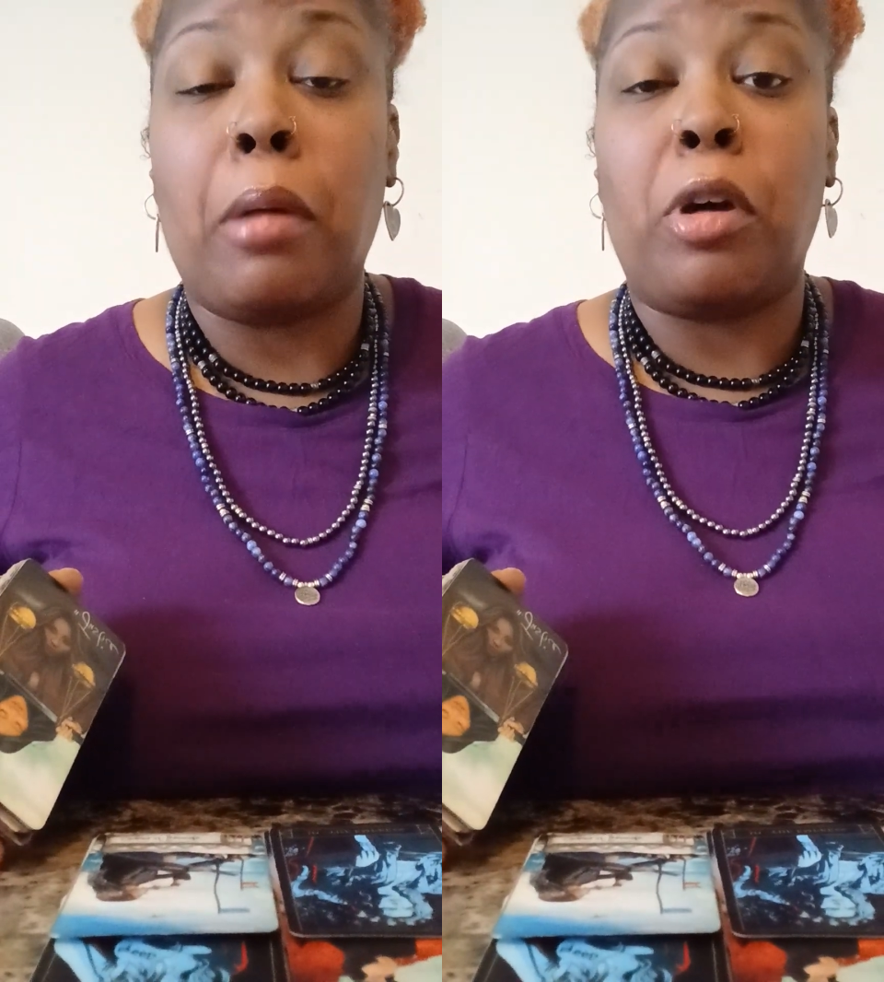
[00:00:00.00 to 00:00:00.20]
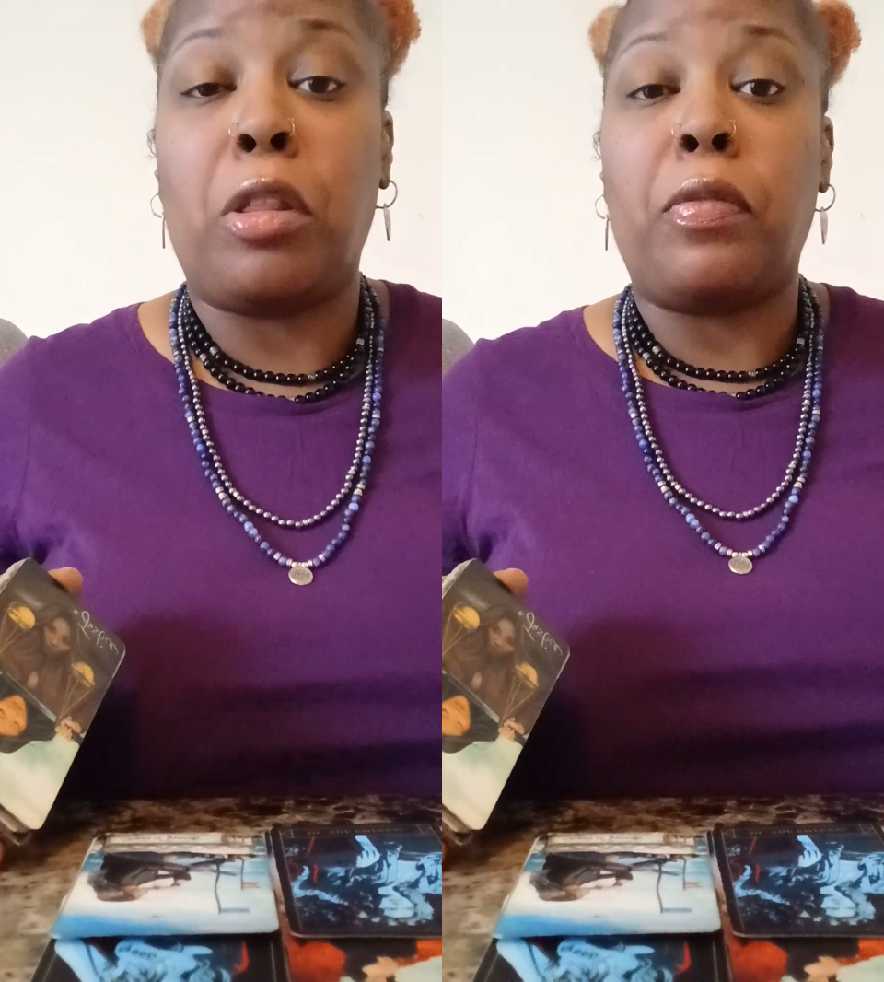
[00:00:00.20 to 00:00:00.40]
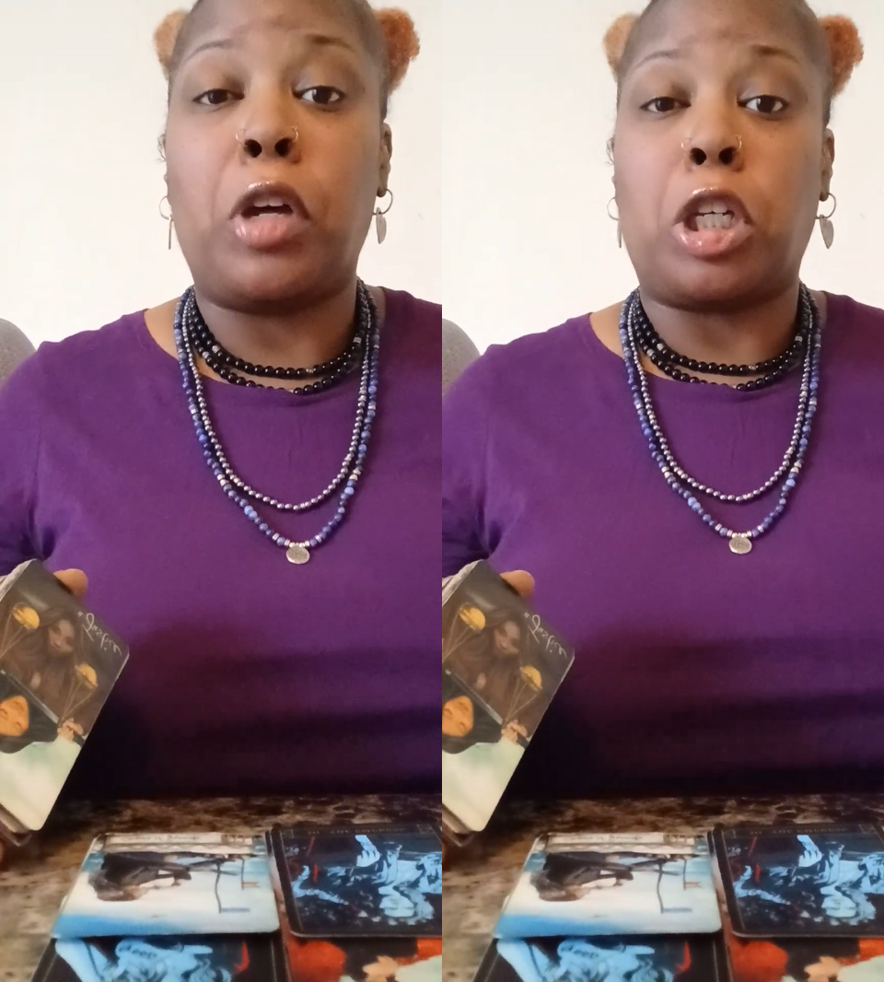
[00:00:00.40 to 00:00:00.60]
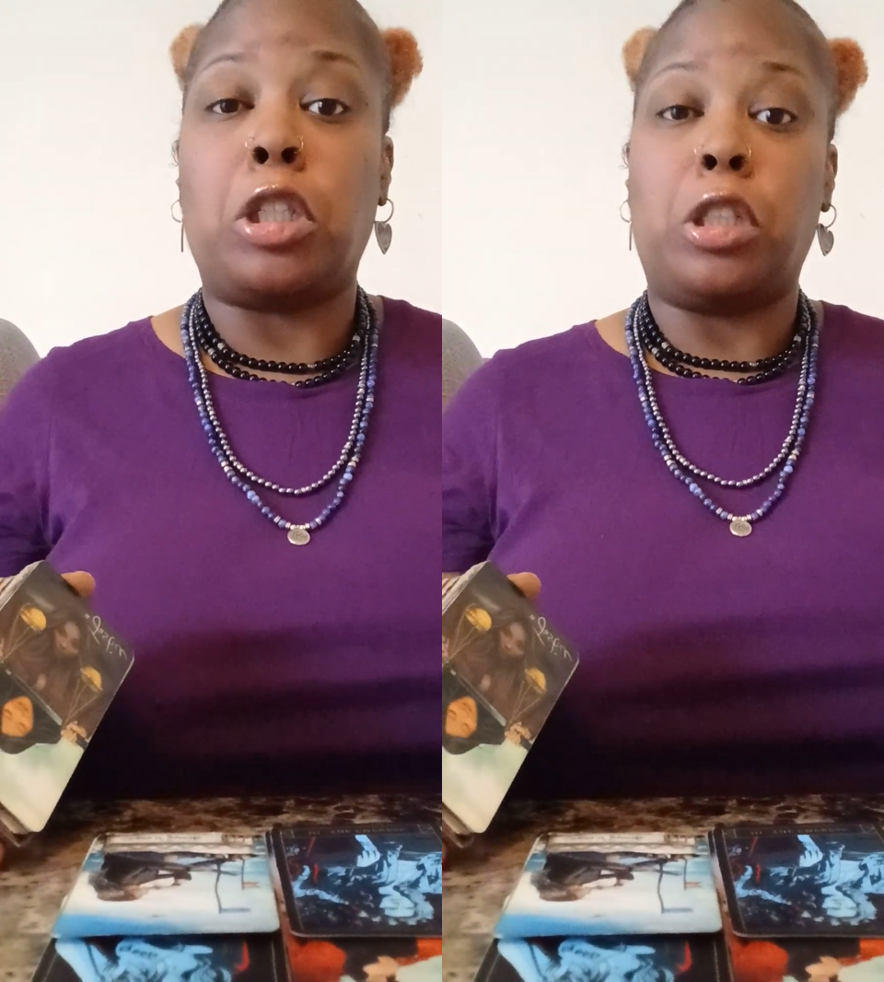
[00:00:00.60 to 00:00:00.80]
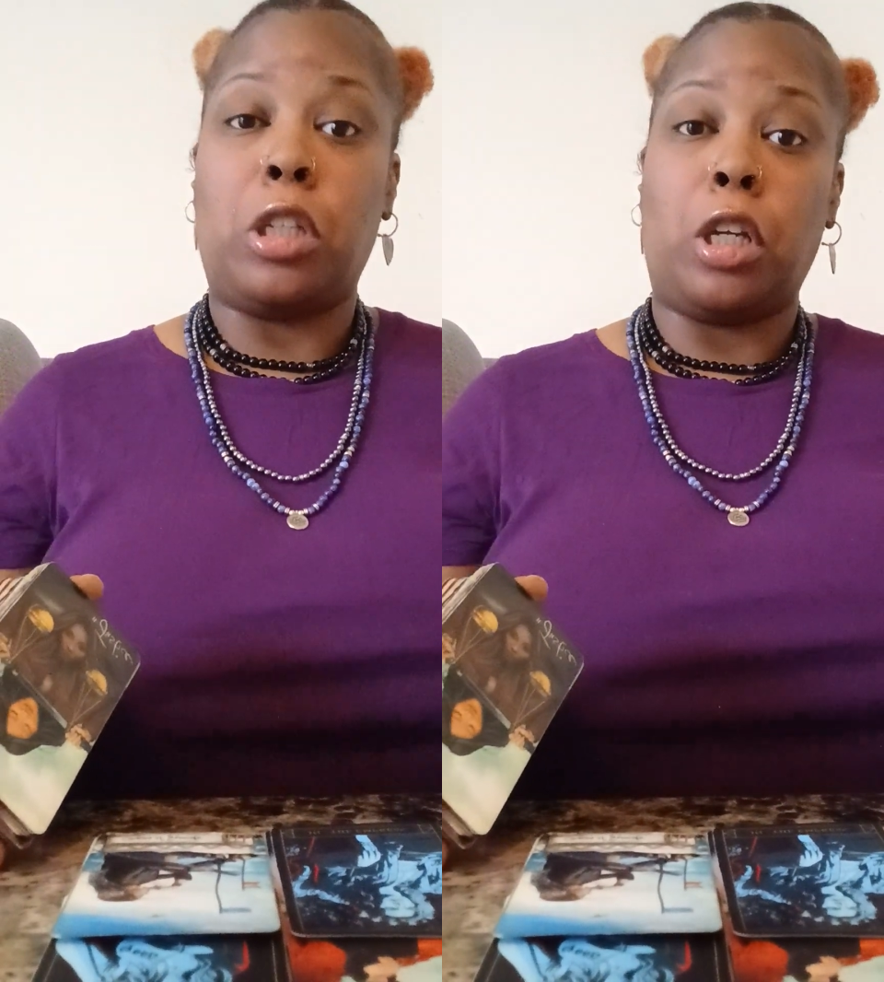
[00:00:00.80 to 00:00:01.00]
of
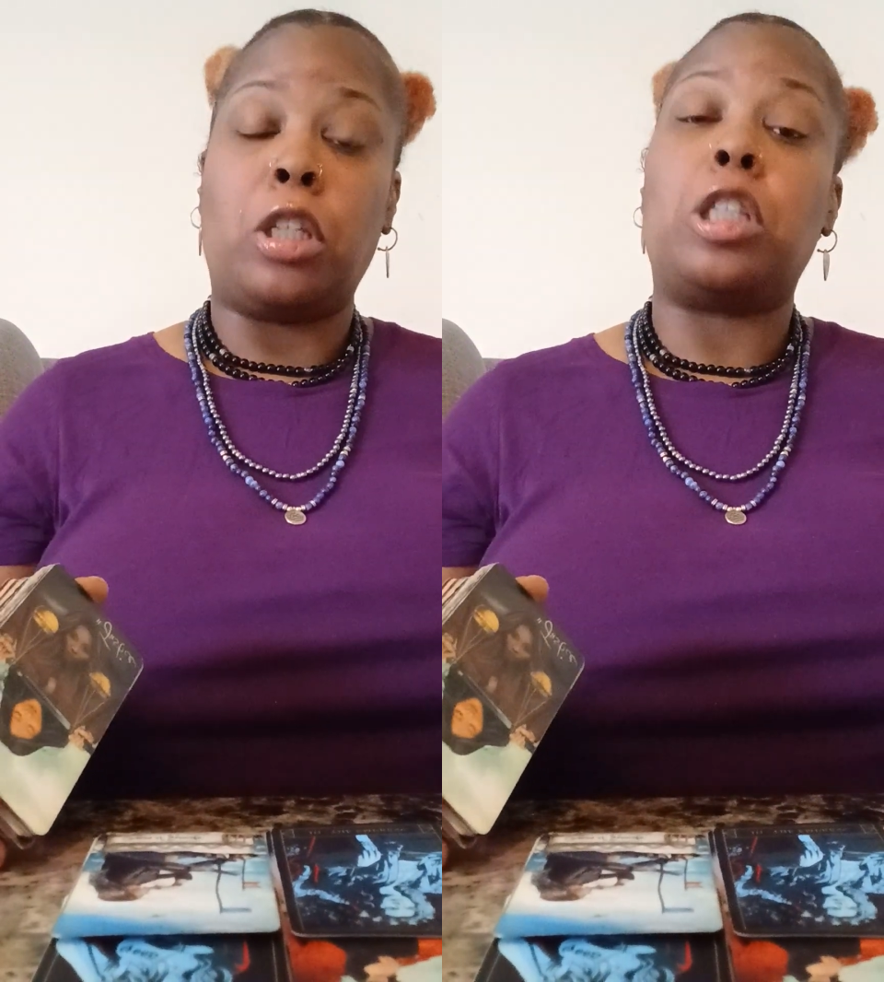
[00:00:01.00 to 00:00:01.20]
motherfucking shit.